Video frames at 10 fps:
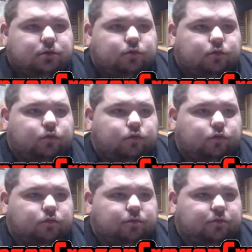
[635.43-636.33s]
Ooh,
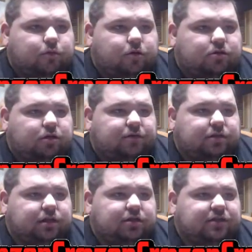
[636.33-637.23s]
almost walked off the
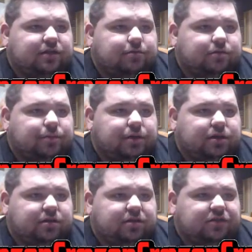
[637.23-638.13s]
ledge because I wasn't paying
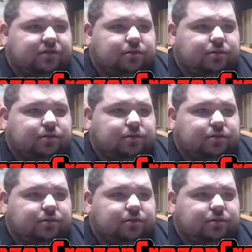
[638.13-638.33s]
attention.